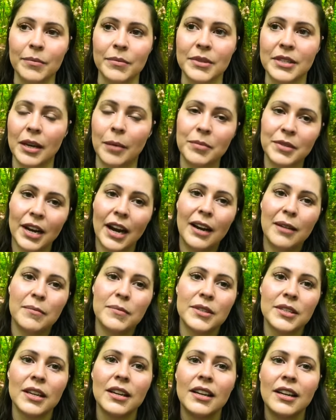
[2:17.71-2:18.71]

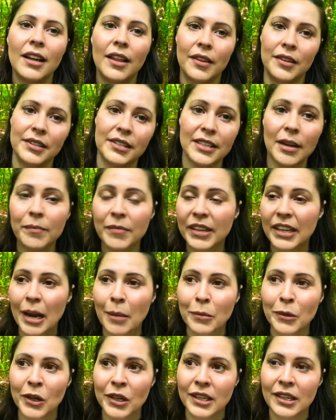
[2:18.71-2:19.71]
Sometimes this is something
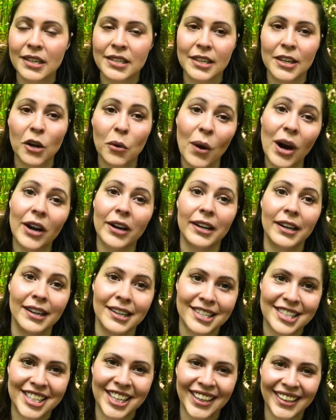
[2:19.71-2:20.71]
I'm learning as an
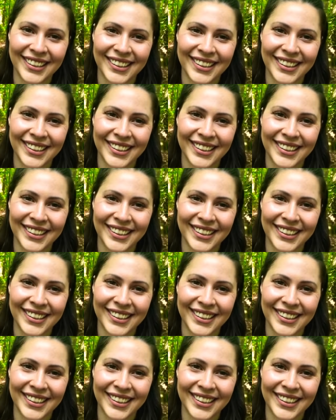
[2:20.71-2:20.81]
Aquarius,